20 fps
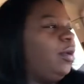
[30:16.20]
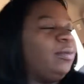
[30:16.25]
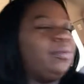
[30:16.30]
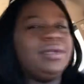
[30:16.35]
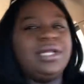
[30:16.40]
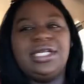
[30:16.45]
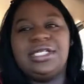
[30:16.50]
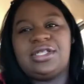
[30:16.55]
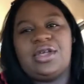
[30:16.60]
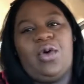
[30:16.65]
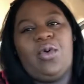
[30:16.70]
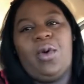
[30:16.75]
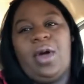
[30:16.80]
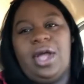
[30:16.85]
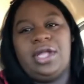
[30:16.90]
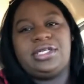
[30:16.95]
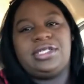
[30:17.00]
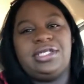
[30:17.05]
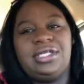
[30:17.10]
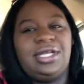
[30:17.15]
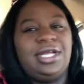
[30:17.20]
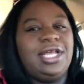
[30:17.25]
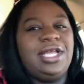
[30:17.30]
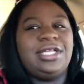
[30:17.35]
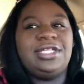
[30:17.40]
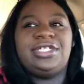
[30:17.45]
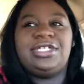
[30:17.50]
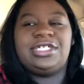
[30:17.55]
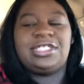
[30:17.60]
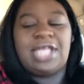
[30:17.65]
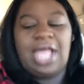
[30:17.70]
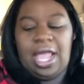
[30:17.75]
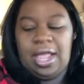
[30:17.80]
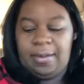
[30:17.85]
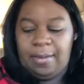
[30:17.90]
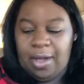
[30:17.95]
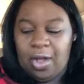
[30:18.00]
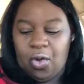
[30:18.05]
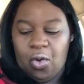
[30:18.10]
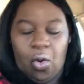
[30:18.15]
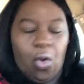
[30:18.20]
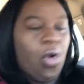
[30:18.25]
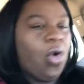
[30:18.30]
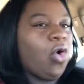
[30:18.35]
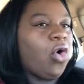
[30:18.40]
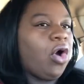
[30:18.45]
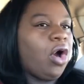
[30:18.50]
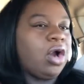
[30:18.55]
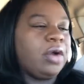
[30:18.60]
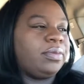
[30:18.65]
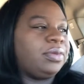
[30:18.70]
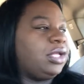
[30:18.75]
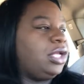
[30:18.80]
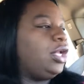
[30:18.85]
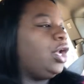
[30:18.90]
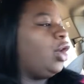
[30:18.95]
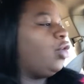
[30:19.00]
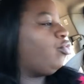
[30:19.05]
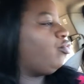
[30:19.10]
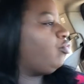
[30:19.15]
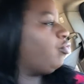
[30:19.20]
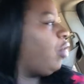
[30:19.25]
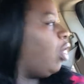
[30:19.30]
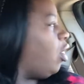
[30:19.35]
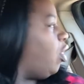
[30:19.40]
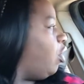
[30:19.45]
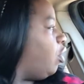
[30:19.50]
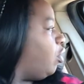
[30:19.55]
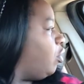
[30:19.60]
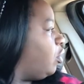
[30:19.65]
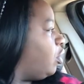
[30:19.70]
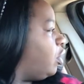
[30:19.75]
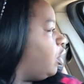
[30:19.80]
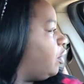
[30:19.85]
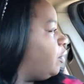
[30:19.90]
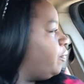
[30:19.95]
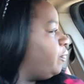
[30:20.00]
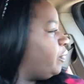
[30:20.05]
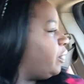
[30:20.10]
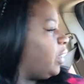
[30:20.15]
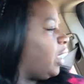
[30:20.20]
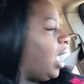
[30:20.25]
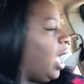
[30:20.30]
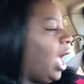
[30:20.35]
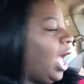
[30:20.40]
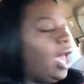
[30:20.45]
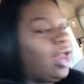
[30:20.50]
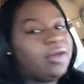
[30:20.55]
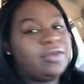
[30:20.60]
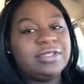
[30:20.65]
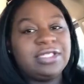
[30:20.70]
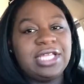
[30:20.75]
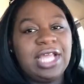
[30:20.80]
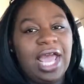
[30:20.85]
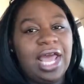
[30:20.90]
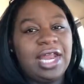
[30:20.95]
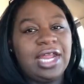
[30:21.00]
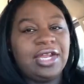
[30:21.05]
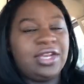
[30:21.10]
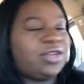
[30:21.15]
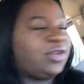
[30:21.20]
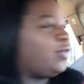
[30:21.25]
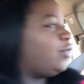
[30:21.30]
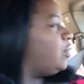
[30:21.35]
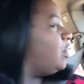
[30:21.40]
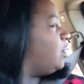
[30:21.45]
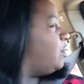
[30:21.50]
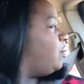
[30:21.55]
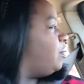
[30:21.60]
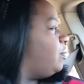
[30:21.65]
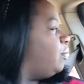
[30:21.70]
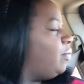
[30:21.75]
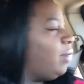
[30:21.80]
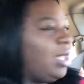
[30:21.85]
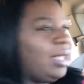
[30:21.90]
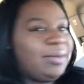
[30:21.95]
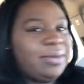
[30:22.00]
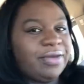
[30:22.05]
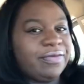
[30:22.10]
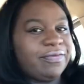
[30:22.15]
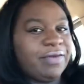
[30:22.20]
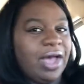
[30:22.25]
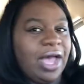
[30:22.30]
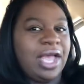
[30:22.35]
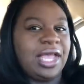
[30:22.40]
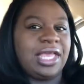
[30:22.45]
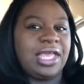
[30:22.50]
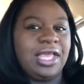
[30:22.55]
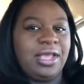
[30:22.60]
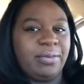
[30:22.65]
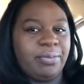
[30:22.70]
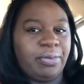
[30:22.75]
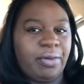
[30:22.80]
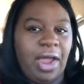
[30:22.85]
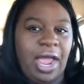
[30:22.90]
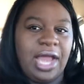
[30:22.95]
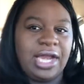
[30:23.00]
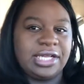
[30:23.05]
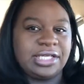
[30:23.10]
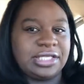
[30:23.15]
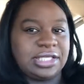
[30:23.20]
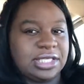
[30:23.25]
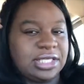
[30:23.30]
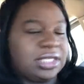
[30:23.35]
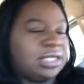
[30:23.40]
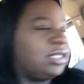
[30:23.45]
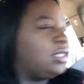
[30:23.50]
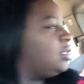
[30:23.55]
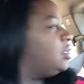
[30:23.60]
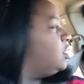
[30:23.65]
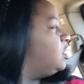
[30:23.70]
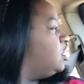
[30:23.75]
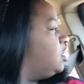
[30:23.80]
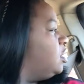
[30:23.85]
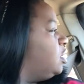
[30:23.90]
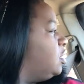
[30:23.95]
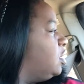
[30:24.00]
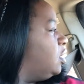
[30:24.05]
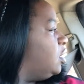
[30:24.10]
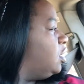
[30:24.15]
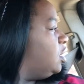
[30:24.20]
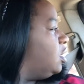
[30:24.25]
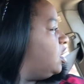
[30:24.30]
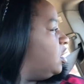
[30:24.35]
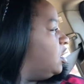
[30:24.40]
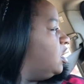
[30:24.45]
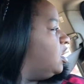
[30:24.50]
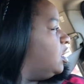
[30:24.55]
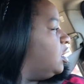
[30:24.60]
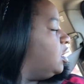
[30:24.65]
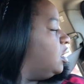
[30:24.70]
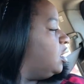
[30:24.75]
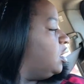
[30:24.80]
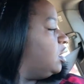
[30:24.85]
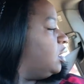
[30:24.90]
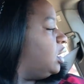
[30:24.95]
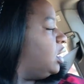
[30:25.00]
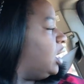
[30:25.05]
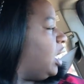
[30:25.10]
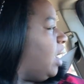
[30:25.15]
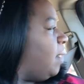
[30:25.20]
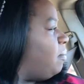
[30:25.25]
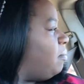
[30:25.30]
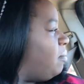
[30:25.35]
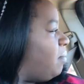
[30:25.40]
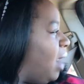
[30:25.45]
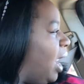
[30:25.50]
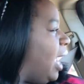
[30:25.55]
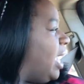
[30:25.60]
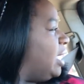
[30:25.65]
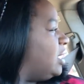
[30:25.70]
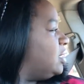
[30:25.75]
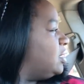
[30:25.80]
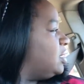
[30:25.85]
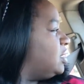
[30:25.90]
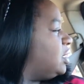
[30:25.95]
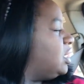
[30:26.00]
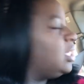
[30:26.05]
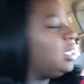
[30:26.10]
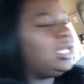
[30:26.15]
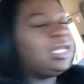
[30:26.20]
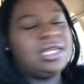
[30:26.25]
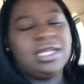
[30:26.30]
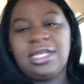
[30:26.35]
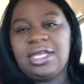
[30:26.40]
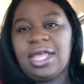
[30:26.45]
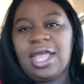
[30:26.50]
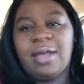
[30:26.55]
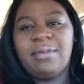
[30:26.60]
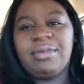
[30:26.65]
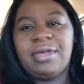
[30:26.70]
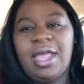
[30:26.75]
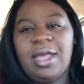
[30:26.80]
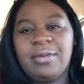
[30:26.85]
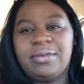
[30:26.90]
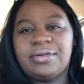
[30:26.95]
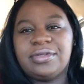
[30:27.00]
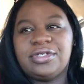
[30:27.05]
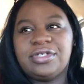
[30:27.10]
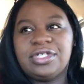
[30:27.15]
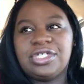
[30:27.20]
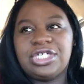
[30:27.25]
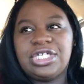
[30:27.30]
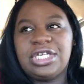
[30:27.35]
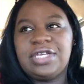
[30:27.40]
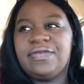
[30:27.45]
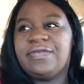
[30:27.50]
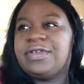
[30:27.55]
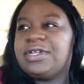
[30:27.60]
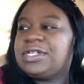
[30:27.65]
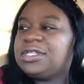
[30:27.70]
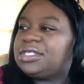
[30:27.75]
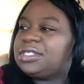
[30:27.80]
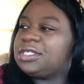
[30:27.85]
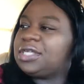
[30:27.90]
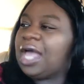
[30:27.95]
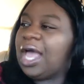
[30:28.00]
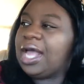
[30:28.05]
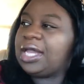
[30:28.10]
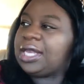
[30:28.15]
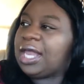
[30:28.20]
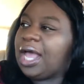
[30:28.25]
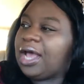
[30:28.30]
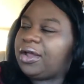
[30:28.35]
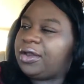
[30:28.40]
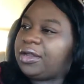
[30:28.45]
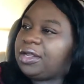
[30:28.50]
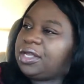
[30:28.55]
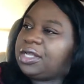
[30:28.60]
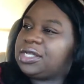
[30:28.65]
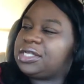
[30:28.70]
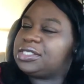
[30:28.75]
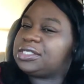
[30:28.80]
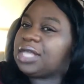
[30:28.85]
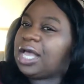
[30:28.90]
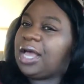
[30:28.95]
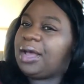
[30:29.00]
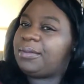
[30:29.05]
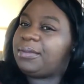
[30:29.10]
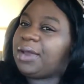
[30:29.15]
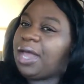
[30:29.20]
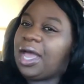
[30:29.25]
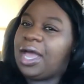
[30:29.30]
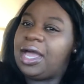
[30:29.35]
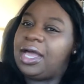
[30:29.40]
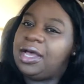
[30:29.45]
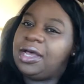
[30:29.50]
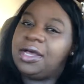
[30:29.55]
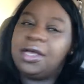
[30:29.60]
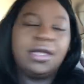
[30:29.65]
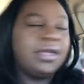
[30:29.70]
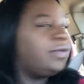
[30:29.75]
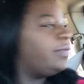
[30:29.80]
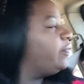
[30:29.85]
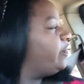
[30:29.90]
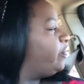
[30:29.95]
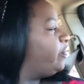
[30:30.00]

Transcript: please go watch it. It just came out horribly wrong. I don't see how they do it. Maybe if I keep practicing, then I might can be able to achieve it. I doubt it because I'm not a